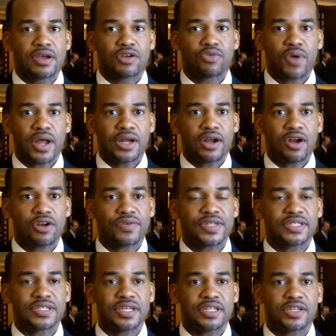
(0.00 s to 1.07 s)
Carotid artery
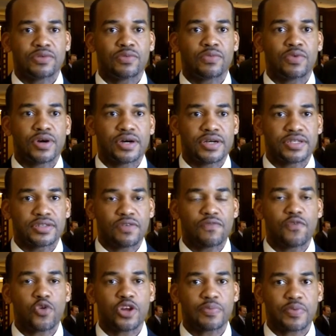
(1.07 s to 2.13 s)
stenting was
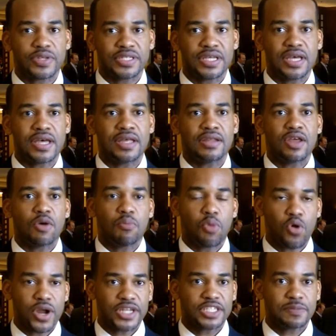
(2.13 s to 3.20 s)
40%
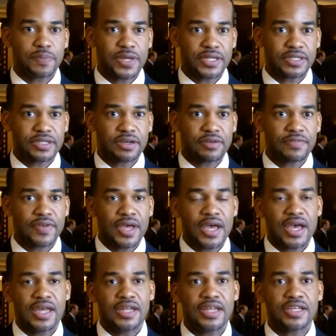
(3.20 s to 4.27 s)
more expensive,
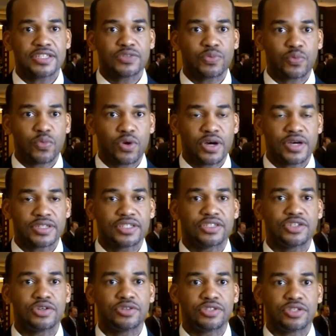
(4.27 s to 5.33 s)
and this was
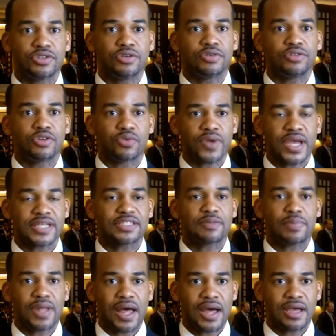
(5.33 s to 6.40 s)
due to direct
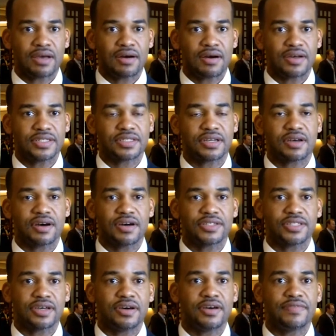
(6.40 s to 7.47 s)
supply costs, the
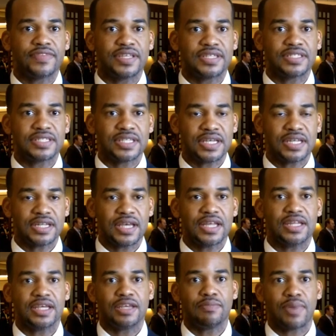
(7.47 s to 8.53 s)
cost of the stent
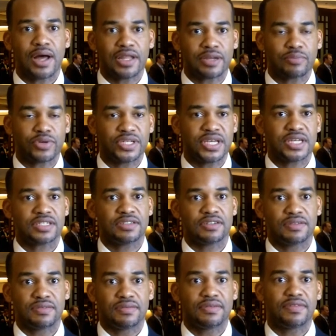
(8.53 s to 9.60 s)
and the embolic
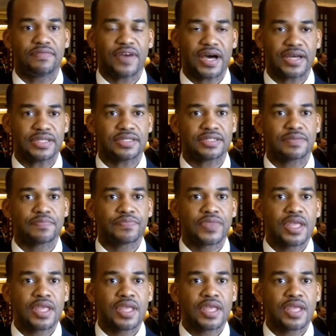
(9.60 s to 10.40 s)
protection device.